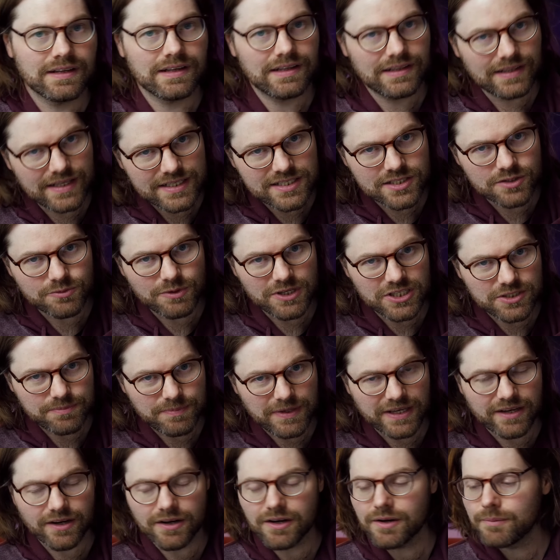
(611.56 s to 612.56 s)
Listen to each
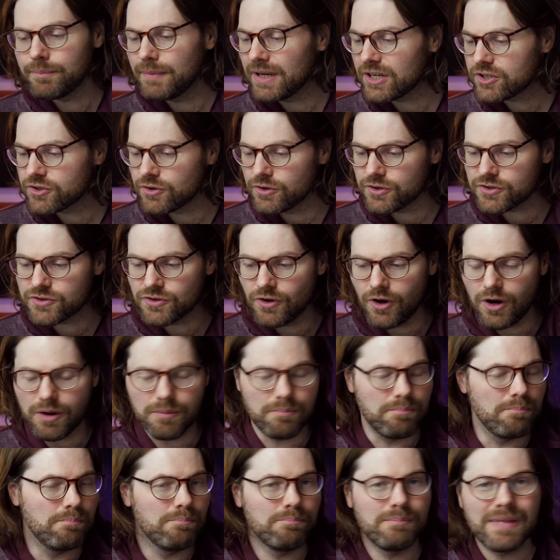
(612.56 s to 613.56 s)
speaker, make sure it's
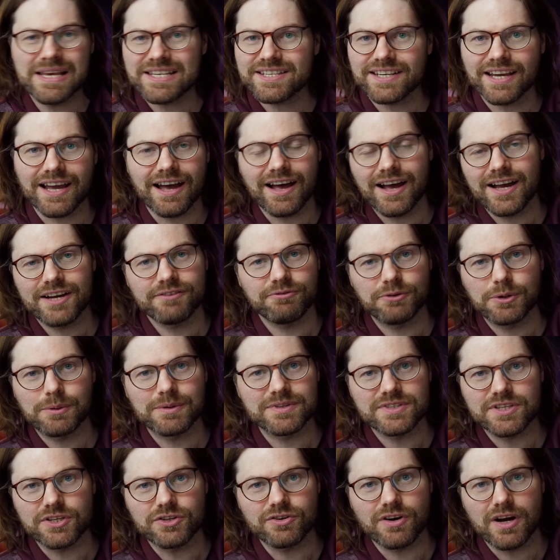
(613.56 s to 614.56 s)
not missing a high
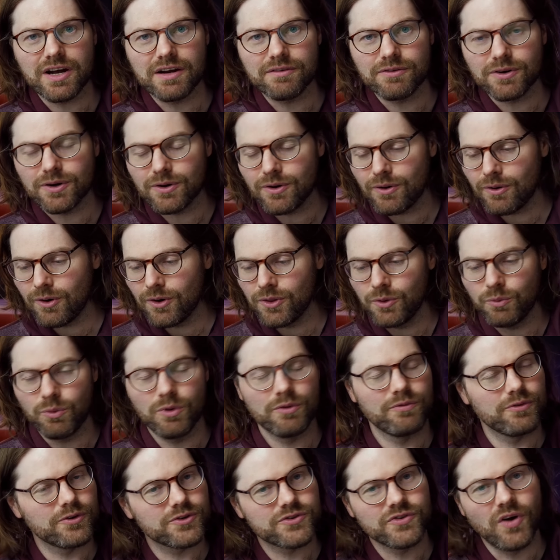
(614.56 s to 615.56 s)
frequency driver or the
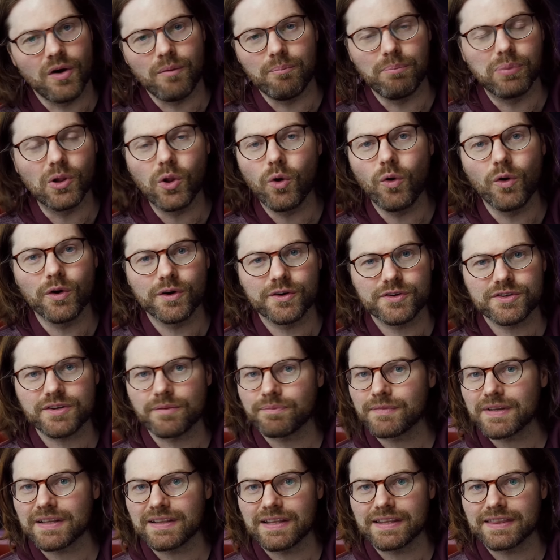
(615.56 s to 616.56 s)
woofer's not blown or
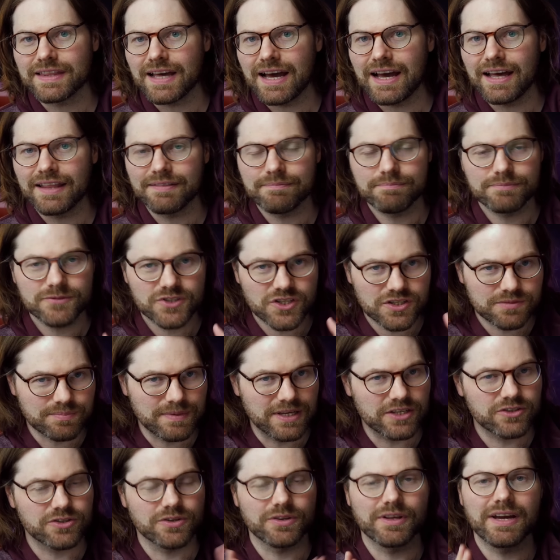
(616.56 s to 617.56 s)
something like that. Just
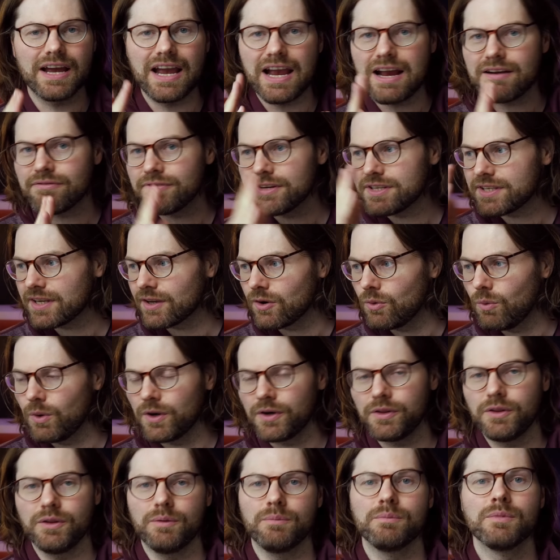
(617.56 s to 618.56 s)
make sure that every single one
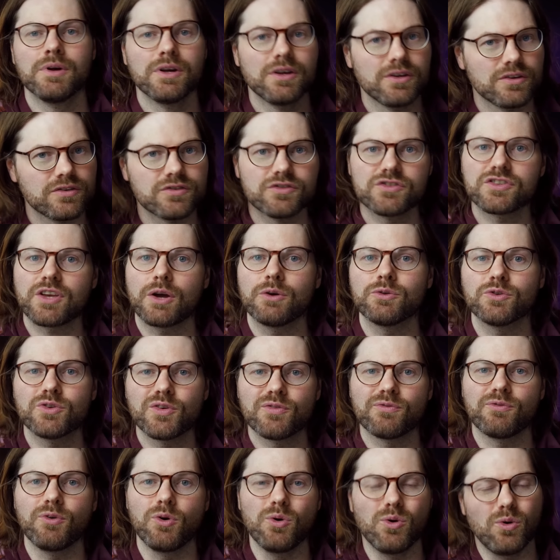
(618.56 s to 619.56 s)
of them sounds
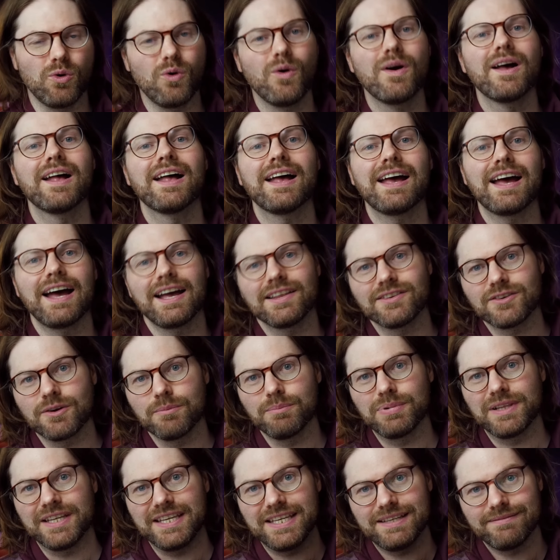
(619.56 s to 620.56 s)
full and
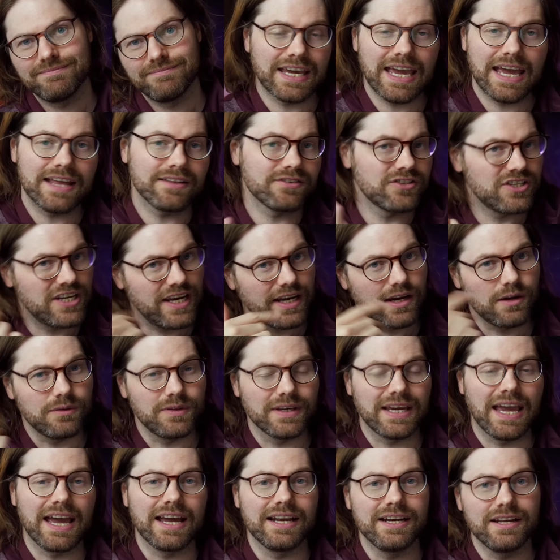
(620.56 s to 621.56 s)
complete. Again, check out
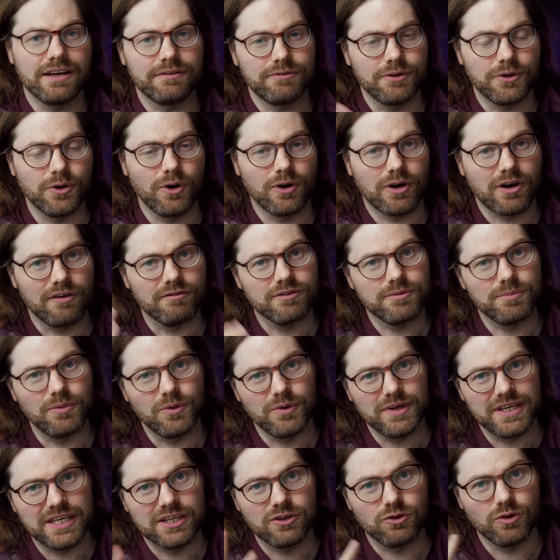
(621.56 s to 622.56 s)
the guide if you're not comfortable
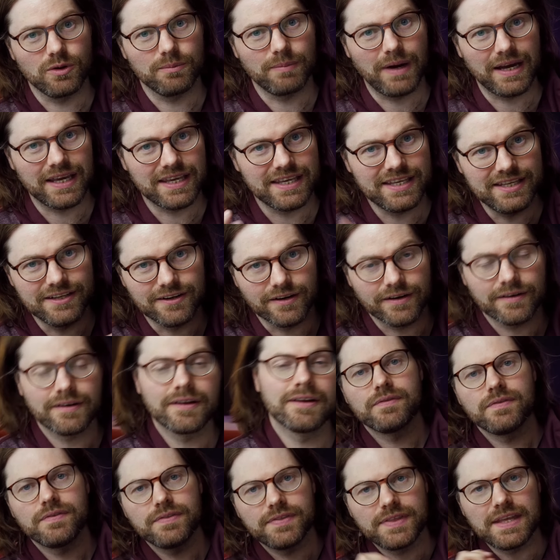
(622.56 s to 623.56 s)
EQing by ear.
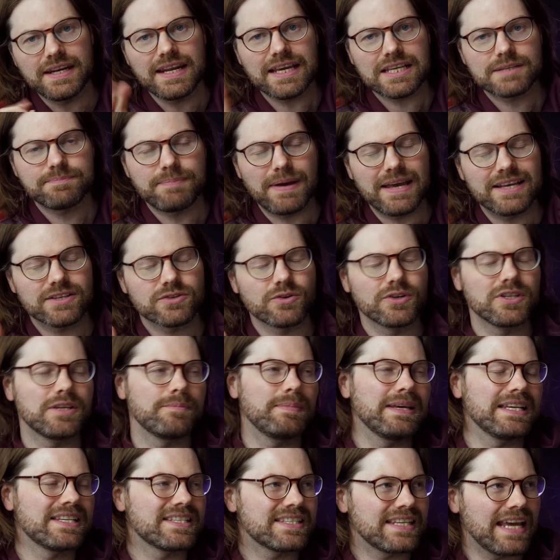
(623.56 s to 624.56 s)
The next bit is going to
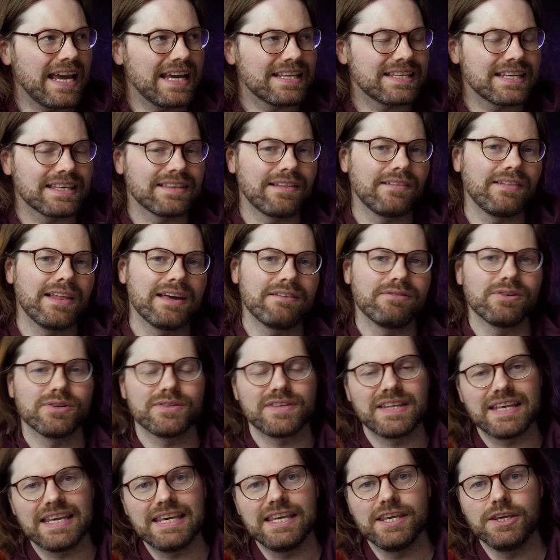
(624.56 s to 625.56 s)
be setting the level
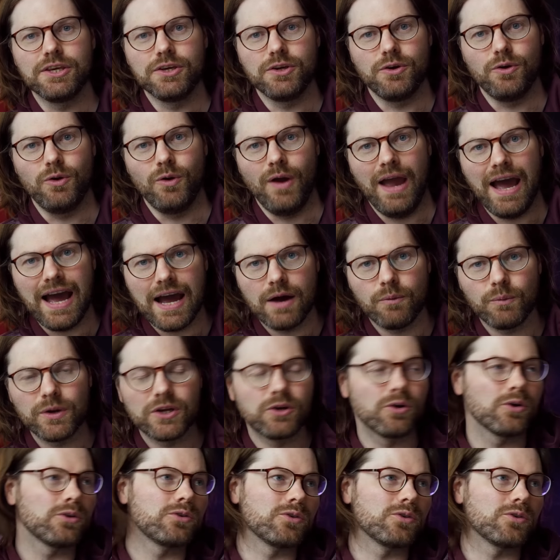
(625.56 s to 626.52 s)
in the EQ, and we could